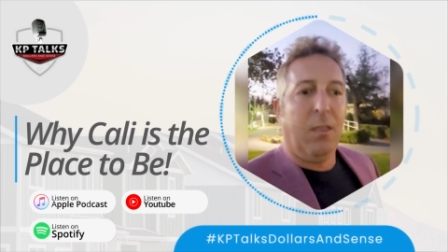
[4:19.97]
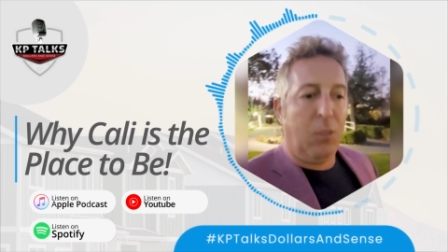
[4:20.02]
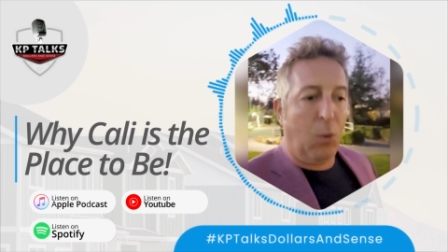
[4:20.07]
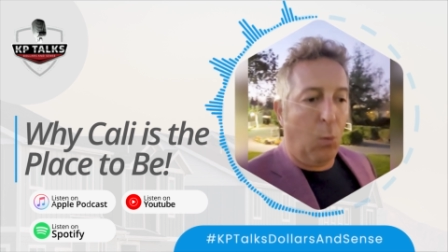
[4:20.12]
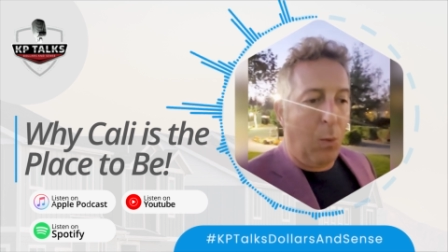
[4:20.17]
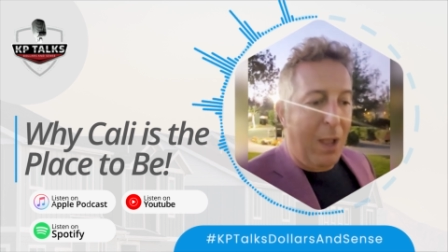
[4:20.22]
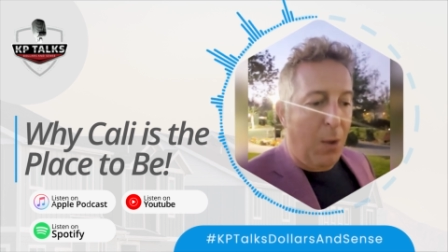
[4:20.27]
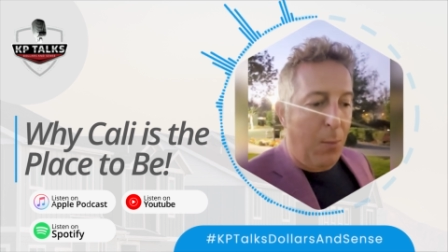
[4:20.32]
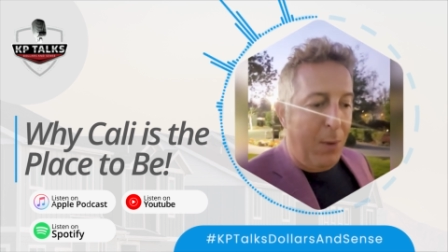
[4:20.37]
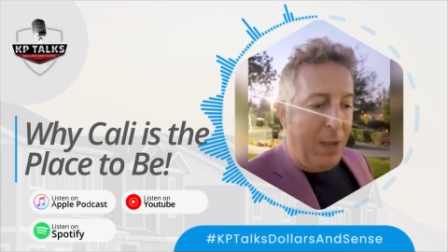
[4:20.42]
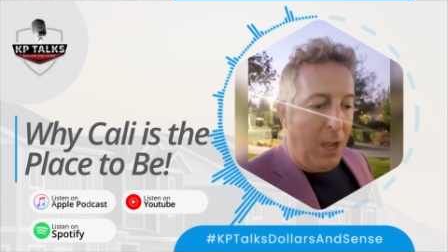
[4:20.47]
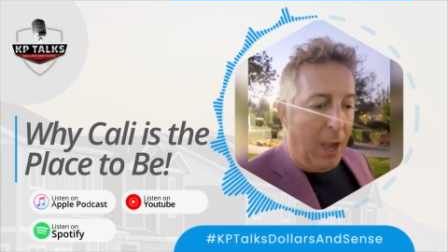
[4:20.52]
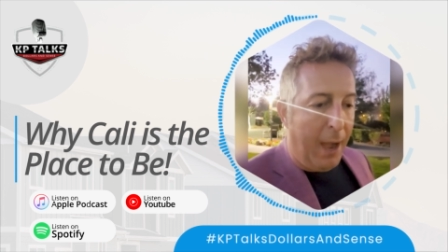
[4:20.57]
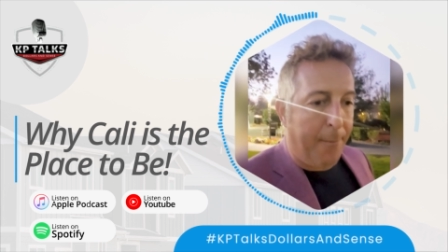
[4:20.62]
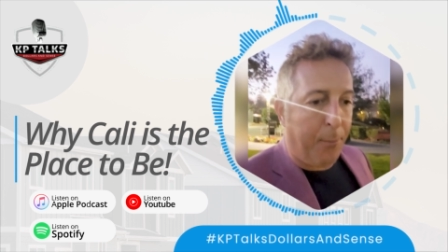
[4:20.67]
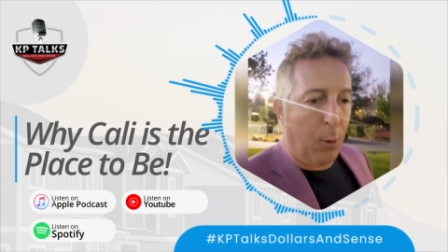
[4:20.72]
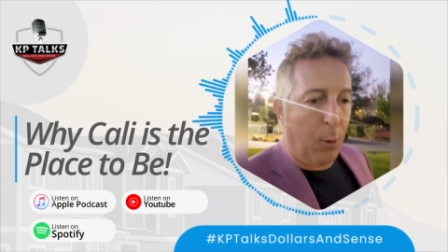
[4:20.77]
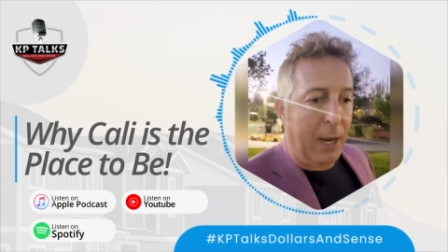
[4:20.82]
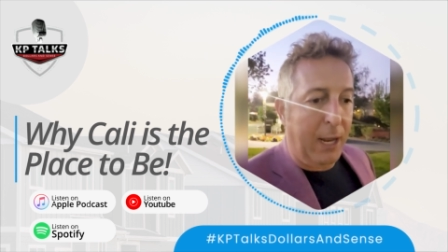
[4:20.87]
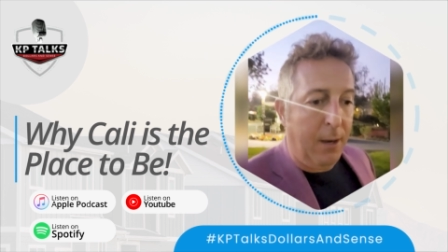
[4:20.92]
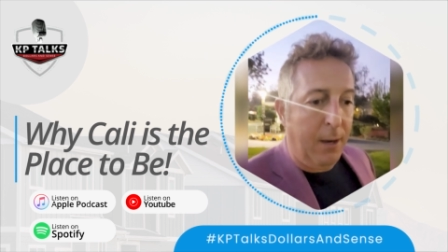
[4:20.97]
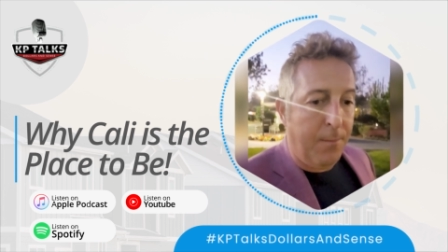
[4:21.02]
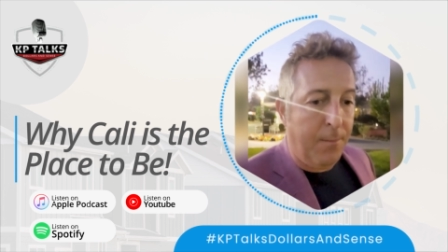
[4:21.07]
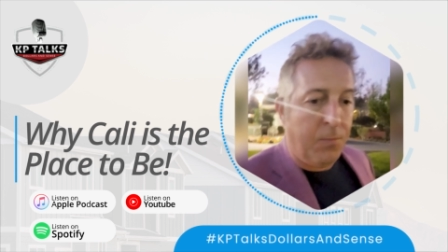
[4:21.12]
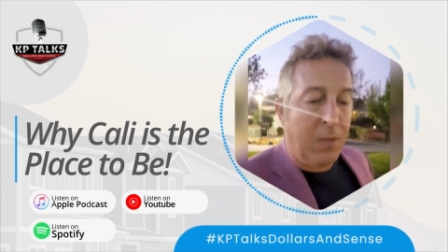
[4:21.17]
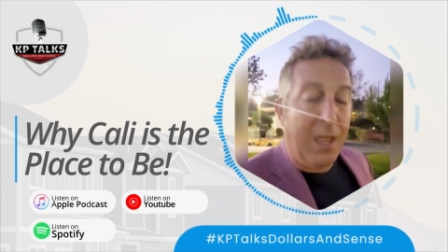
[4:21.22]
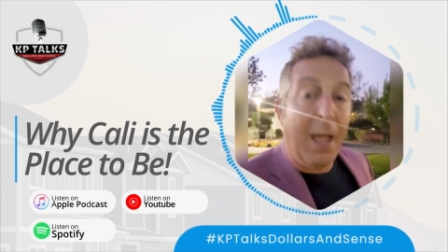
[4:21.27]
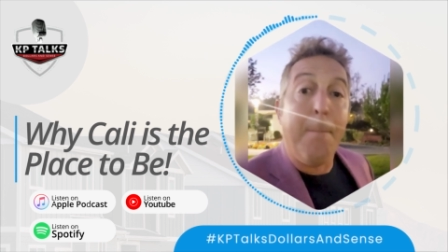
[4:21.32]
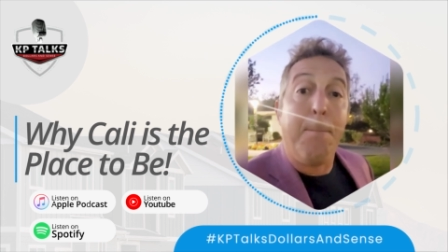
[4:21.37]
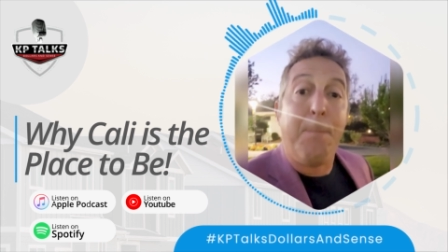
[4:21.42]
the way we operate
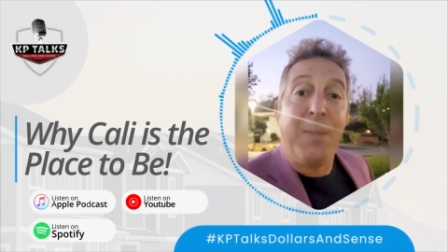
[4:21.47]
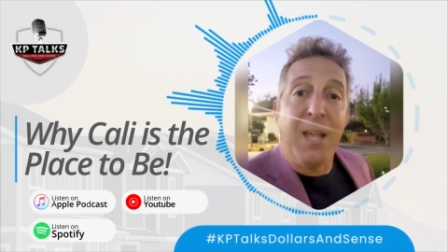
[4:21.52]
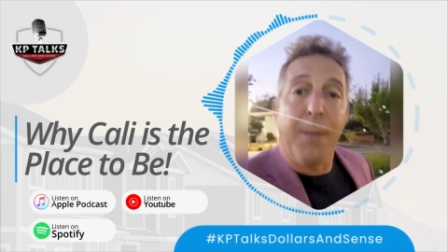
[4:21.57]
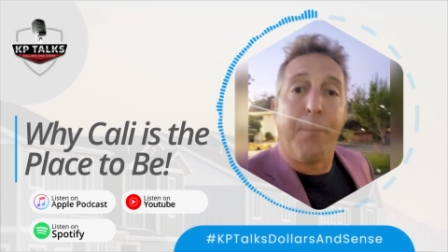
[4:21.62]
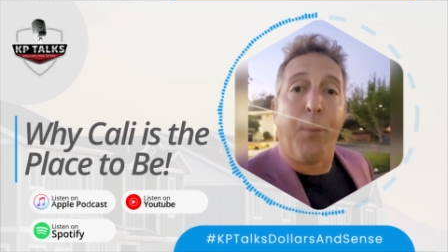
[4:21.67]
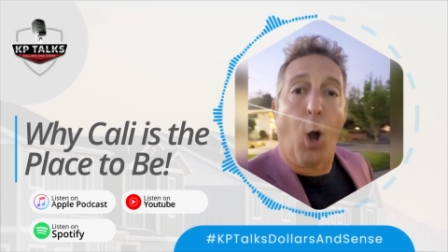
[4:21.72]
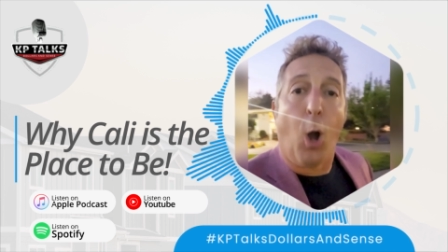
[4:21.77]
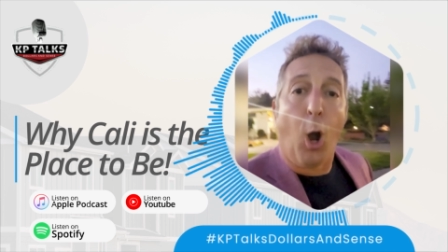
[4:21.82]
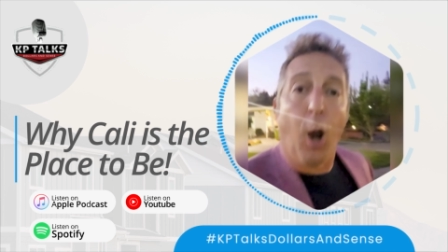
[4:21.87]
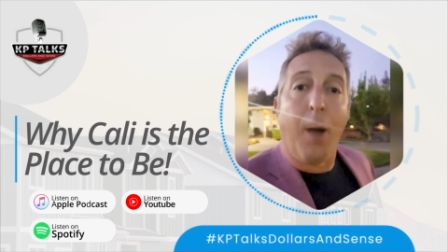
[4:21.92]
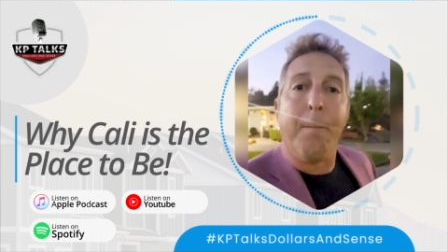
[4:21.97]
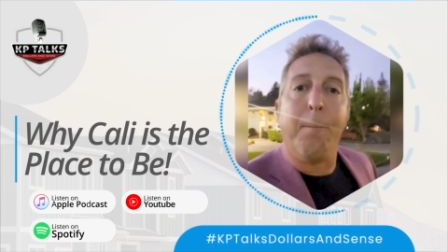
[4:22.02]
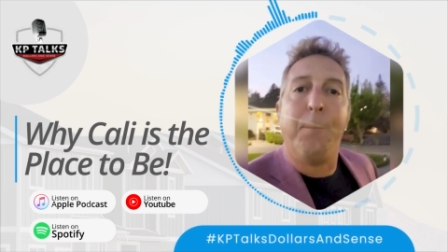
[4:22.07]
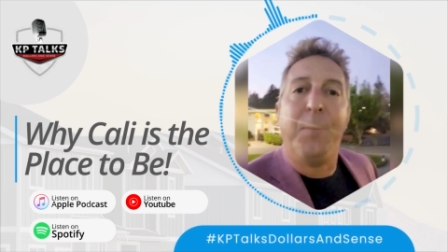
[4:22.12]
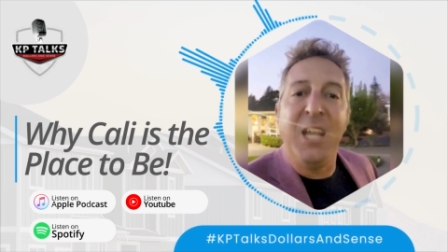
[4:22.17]
and be a part,